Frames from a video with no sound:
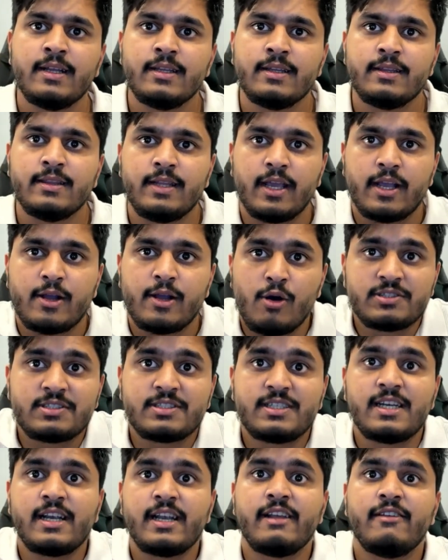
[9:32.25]
they
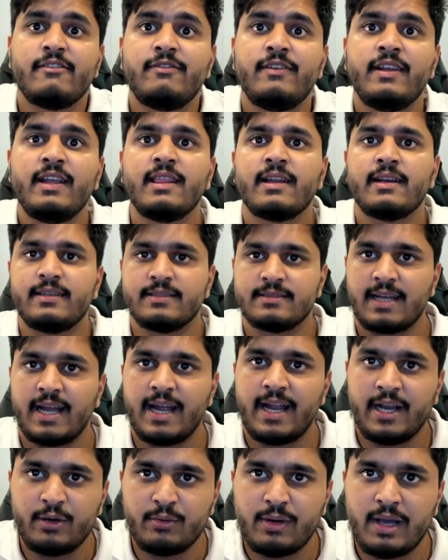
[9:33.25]
constantly feel the desire
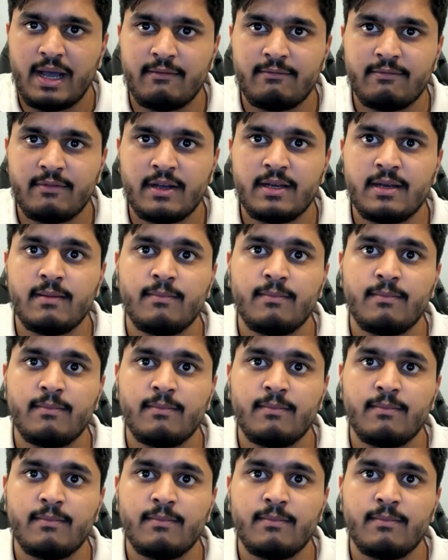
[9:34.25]
to have one,